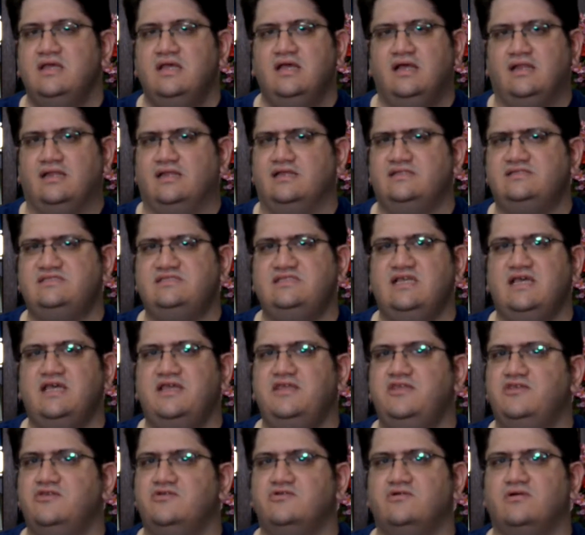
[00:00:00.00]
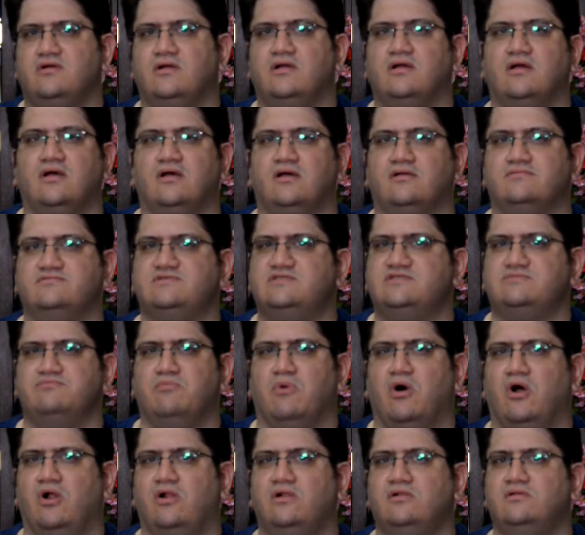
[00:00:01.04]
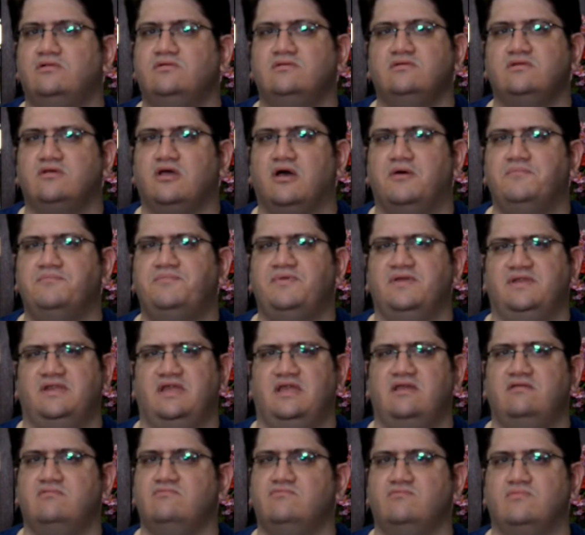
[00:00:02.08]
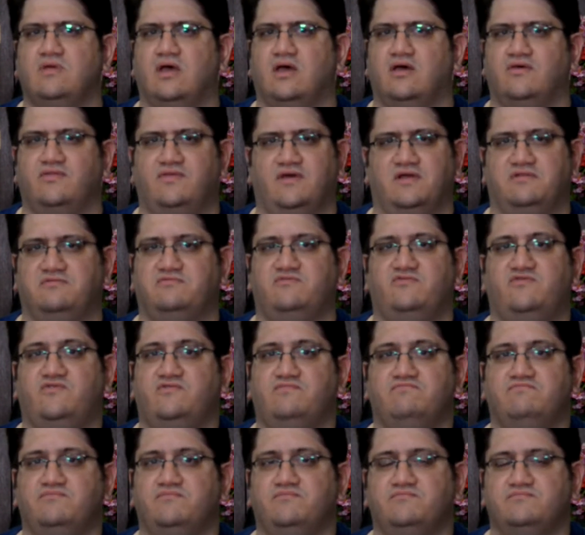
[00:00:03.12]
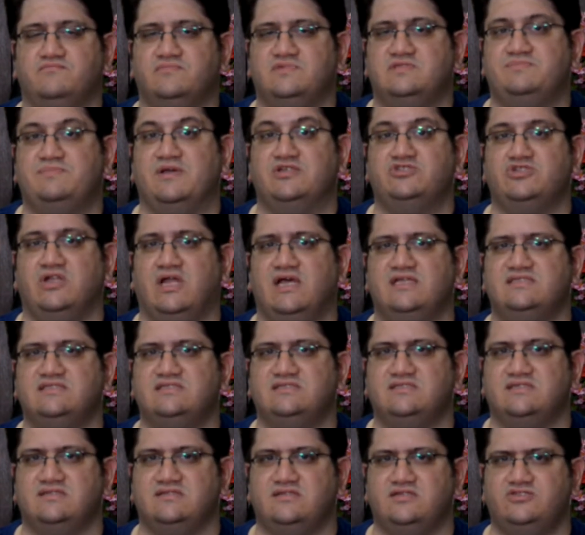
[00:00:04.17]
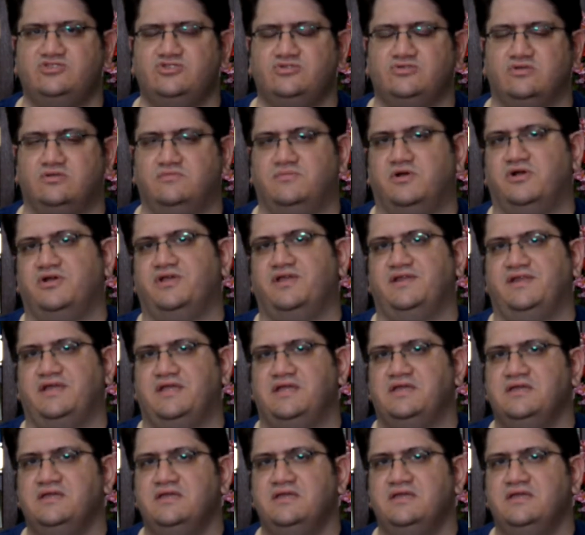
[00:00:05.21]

Let's say you're a small company that specializes in digital marketing.